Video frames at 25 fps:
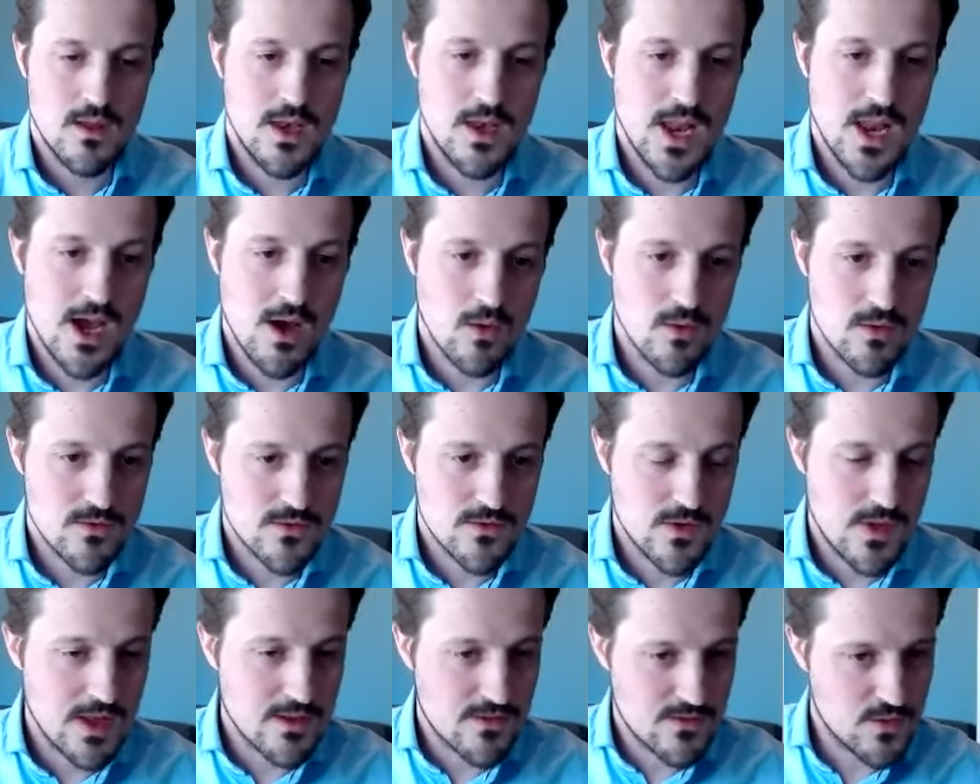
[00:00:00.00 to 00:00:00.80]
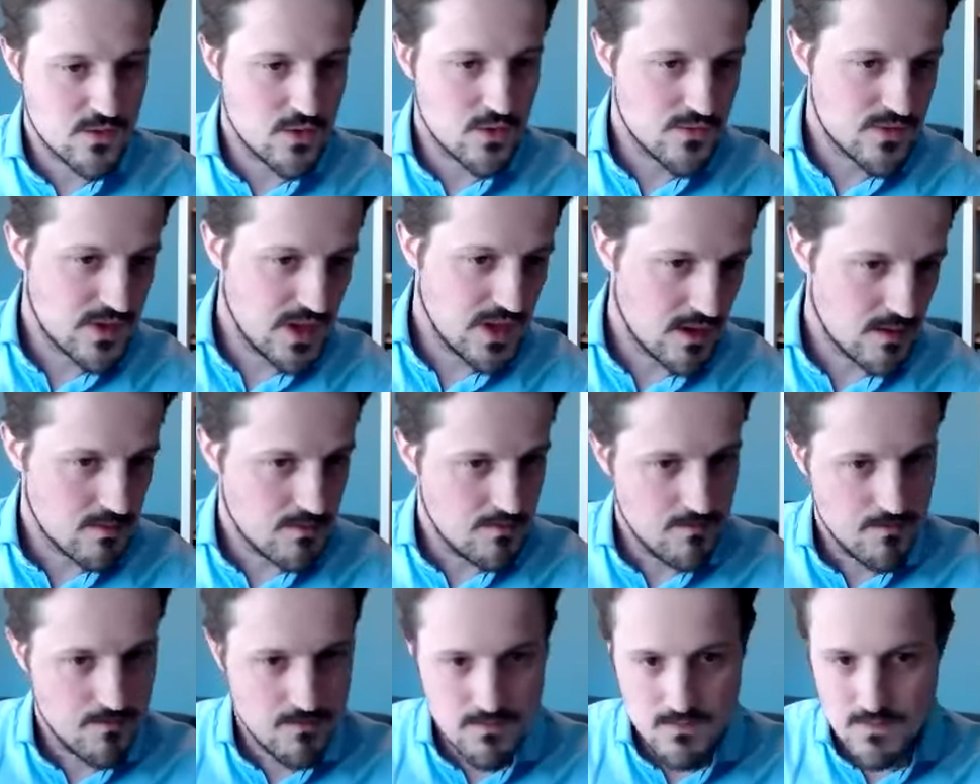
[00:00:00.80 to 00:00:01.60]
Now, so that's sort of the
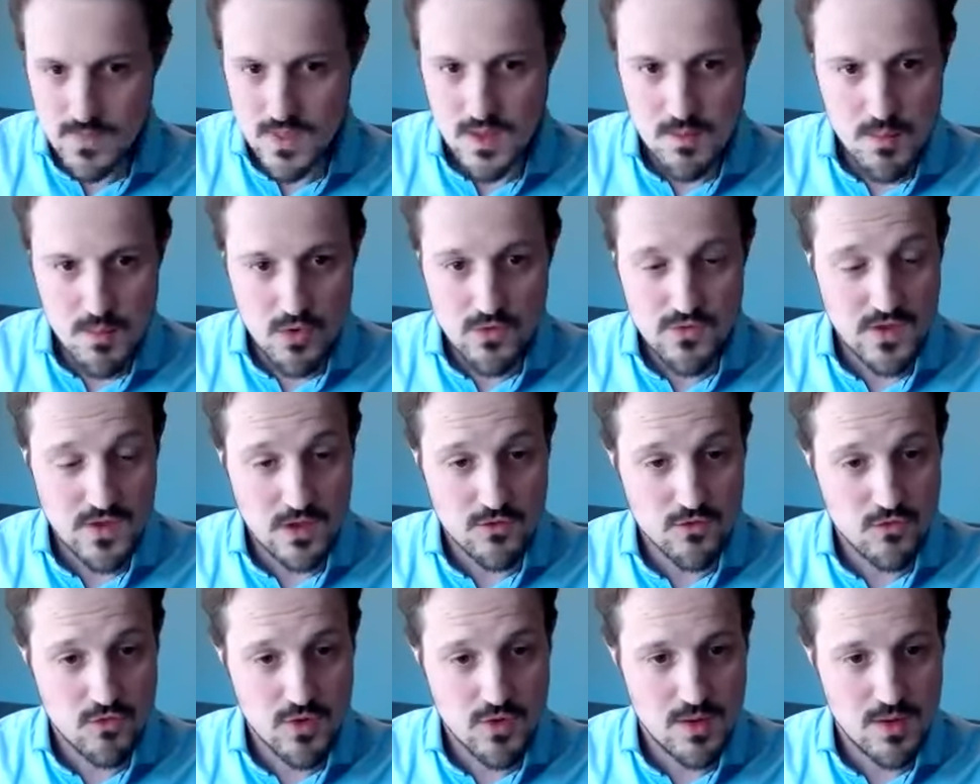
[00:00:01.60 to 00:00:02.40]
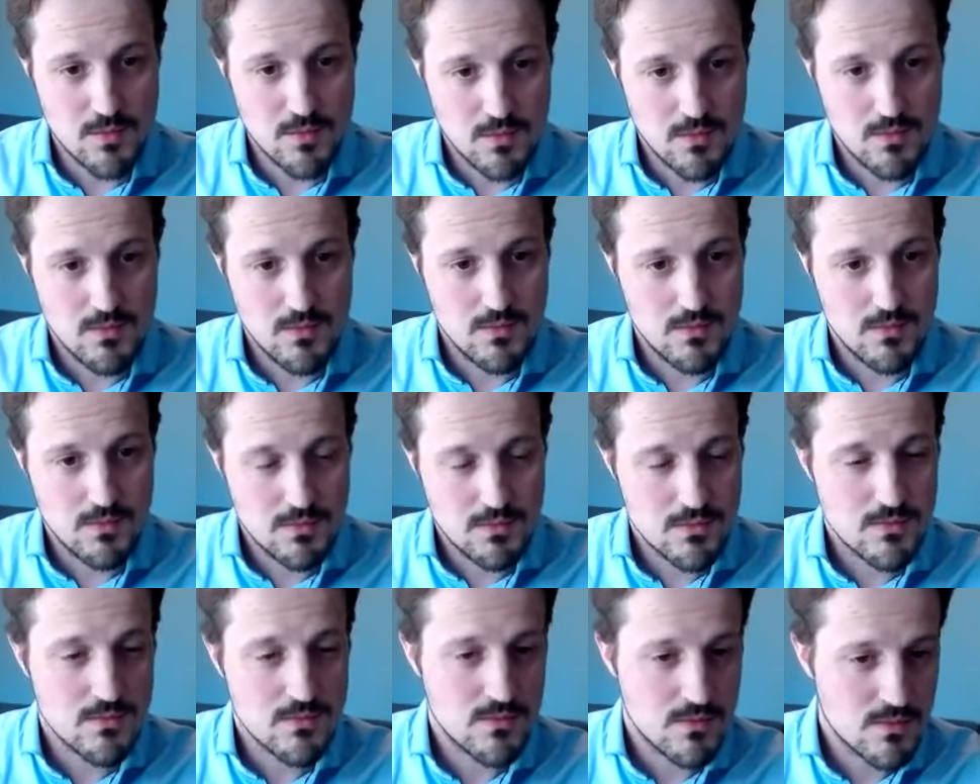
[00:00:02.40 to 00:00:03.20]
most extreme
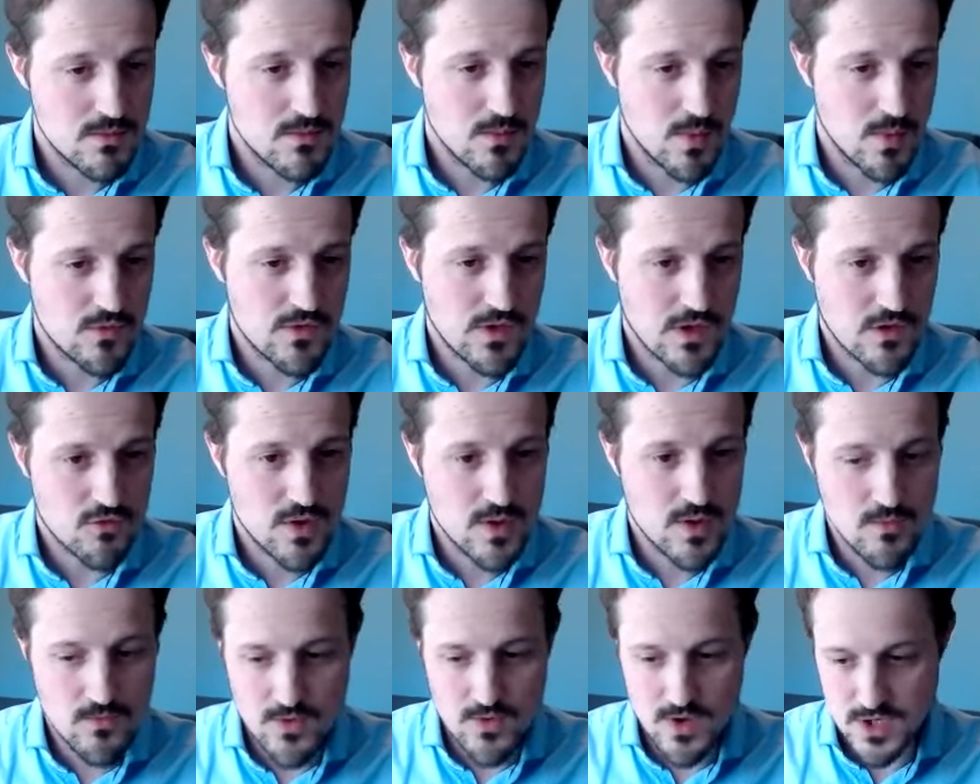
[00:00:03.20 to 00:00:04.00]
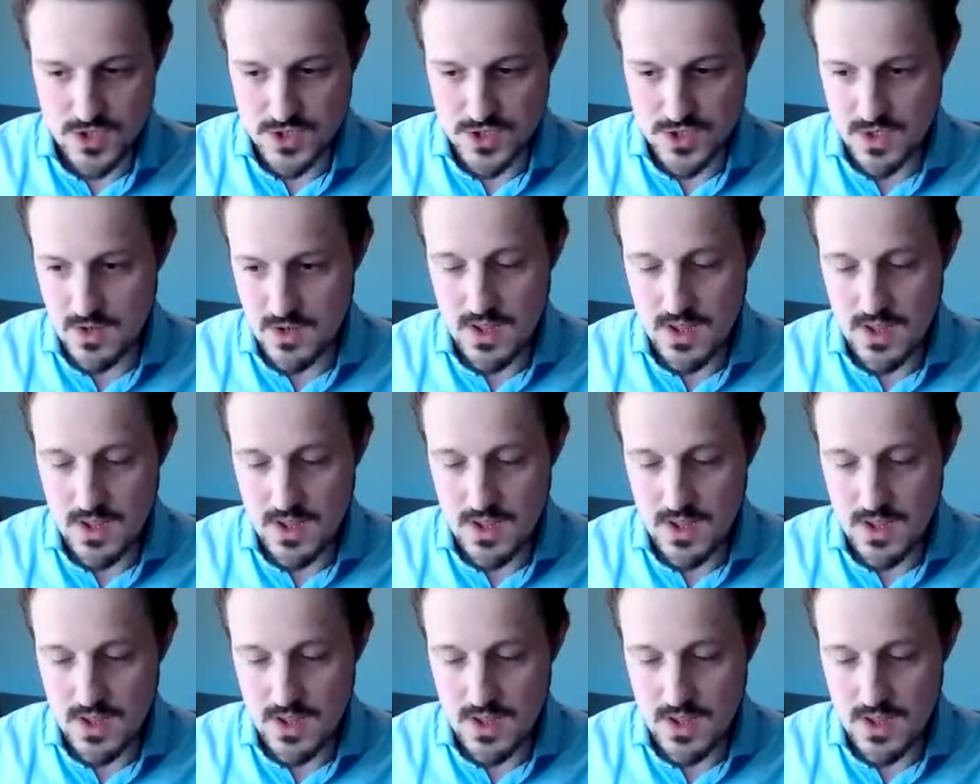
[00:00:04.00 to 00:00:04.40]
version.